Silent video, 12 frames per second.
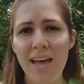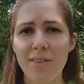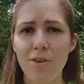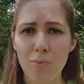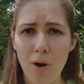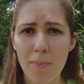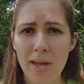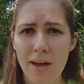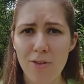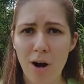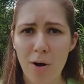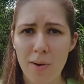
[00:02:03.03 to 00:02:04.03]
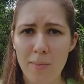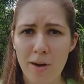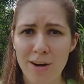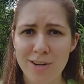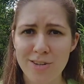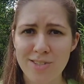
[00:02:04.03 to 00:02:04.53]
There are probably other heart rate
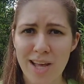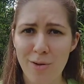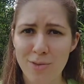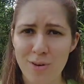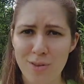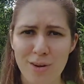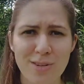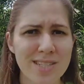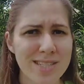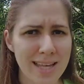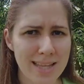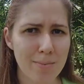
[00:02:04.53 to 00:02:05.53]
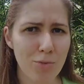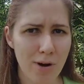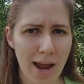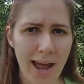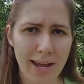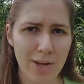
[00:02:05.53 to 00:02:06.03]
monitors out there that are slightly
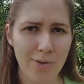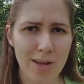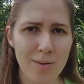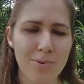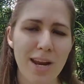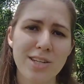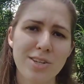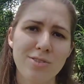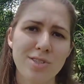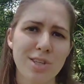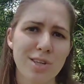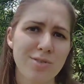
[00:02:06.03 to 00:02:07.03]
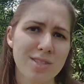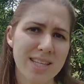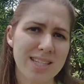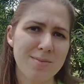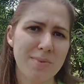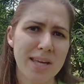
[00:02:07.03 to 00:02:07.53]
more accurate, but I chose to use
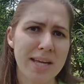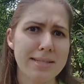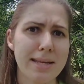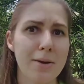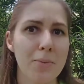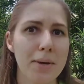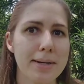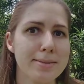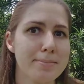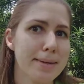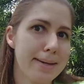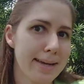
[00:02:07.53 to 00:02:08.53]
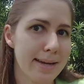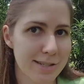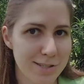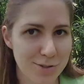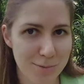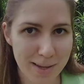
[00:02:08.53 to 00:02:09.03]
this because I didn't want to spend any
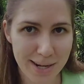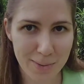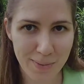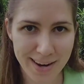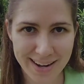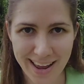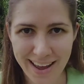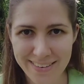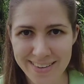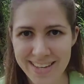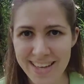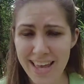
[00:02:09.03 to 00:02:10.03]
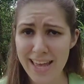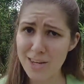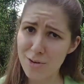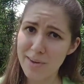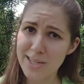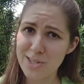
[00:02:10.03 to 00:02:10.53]
extra money right now. And
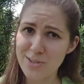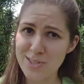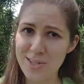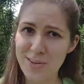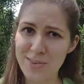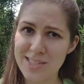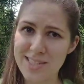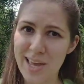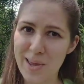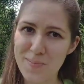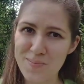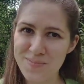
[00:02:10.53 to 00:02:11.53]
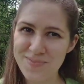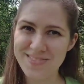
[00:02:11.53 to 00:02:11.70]
you may choose to do the same.